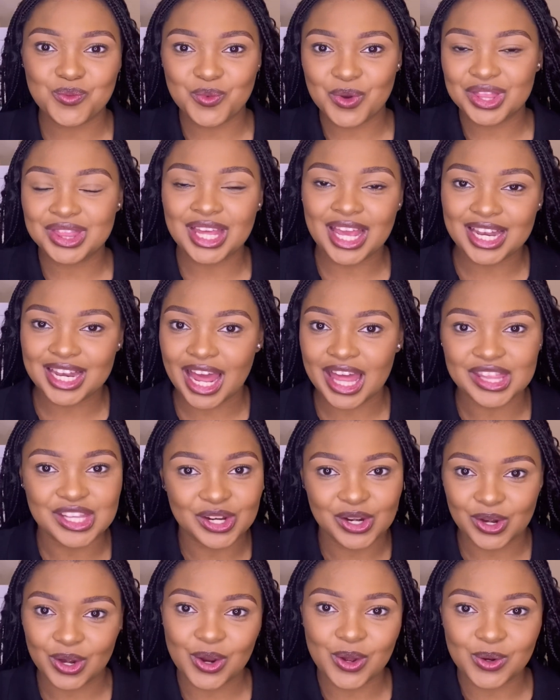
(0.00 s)
with another
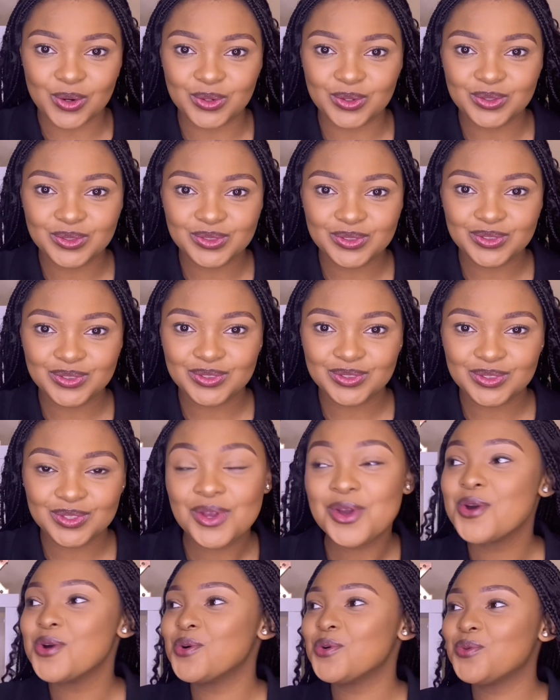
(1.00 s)
girl,
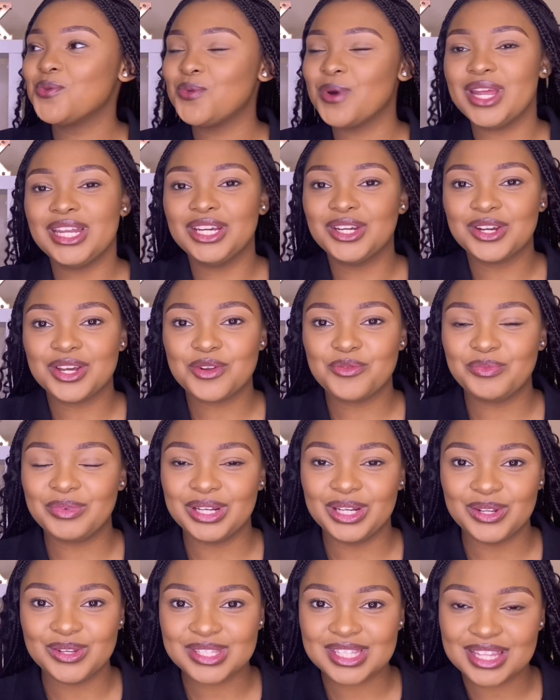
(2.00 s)
when he could have
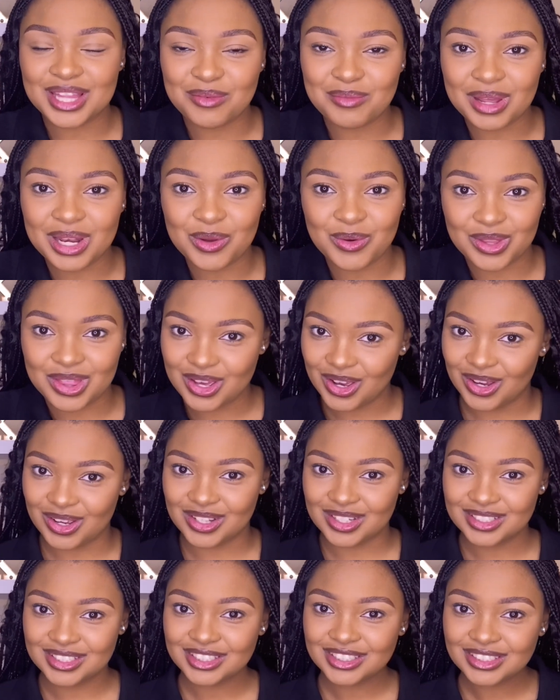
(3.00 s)
been losing that money with her.
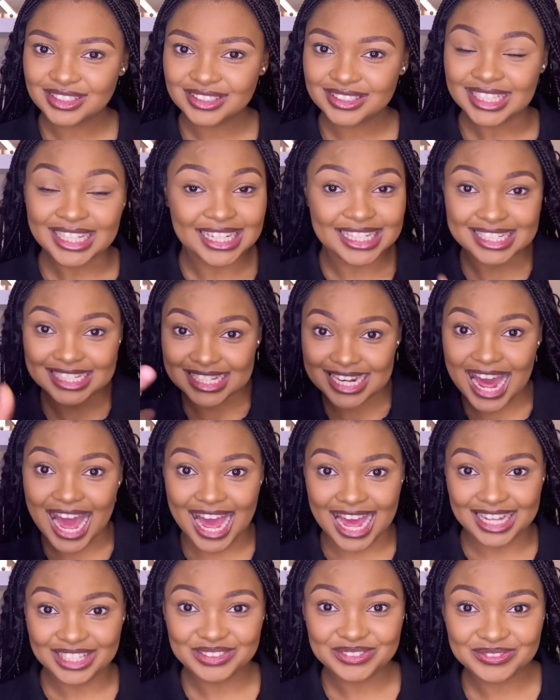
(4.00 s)
He did not
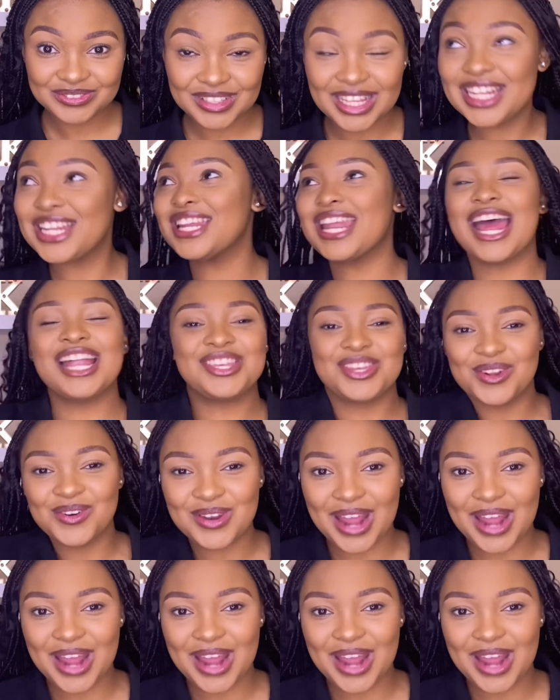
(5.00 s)
do